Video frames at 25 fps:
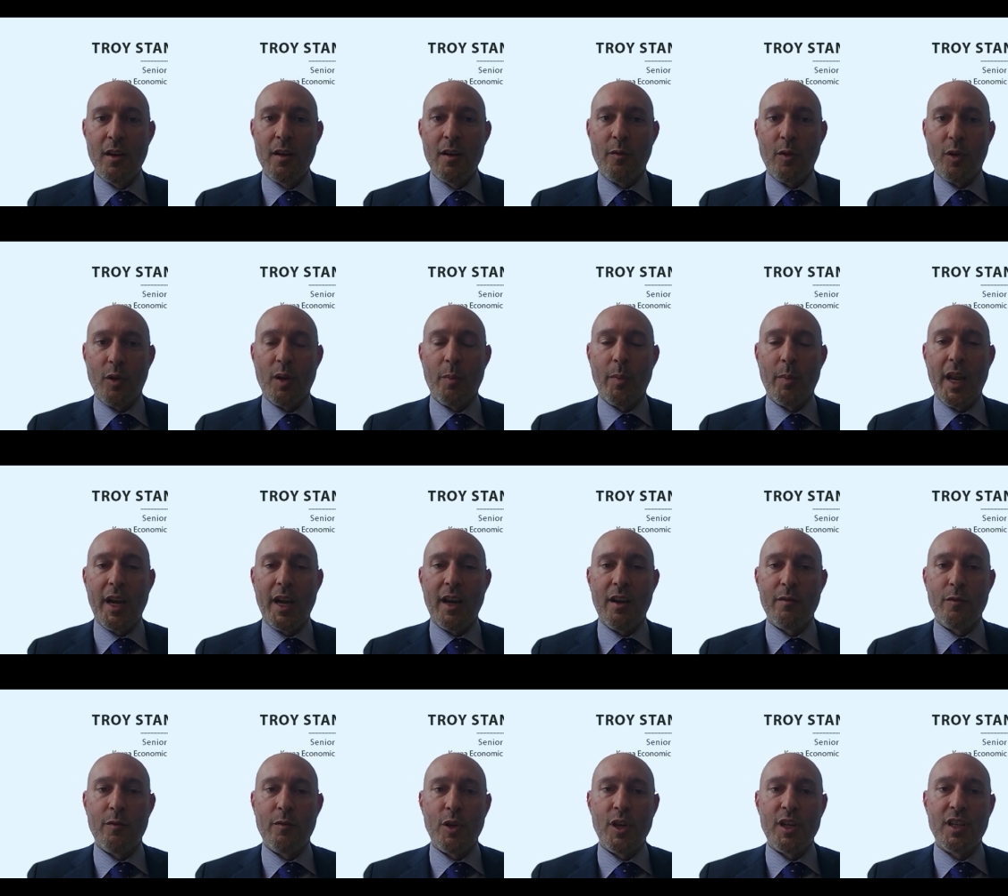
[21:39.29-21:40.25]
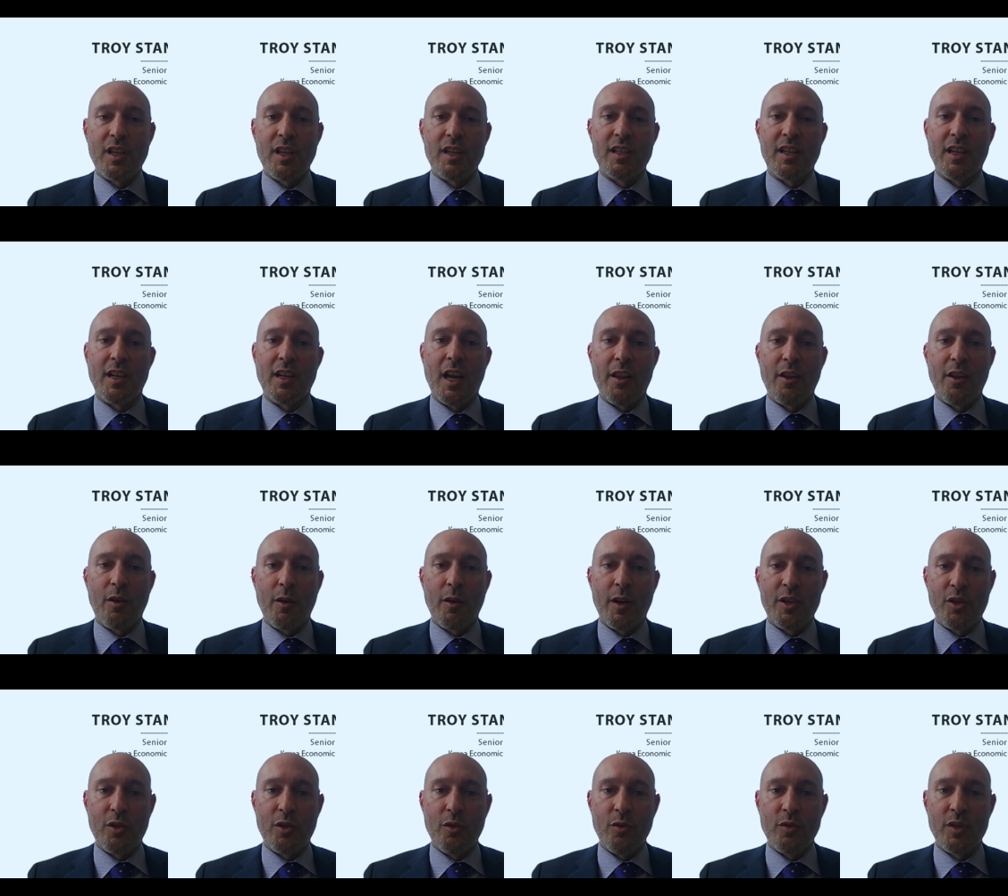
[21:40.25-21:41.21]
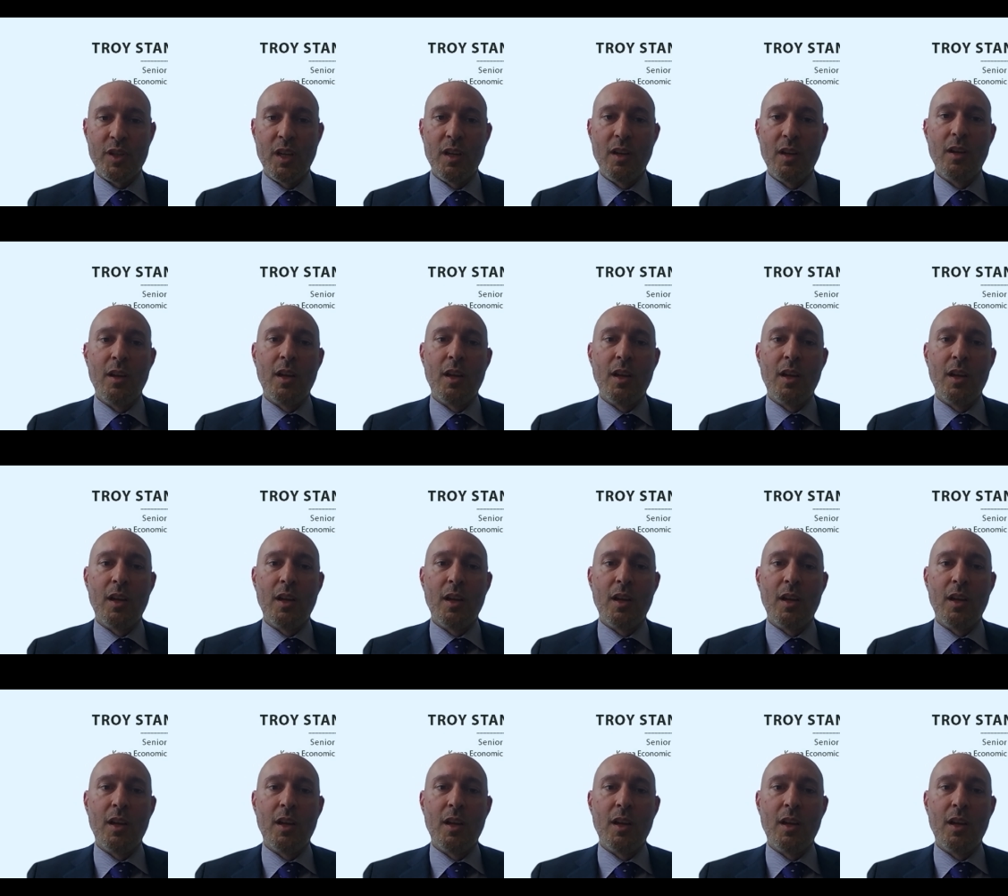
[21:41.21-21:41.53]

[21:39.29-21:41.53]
for competitive reasons and other issues,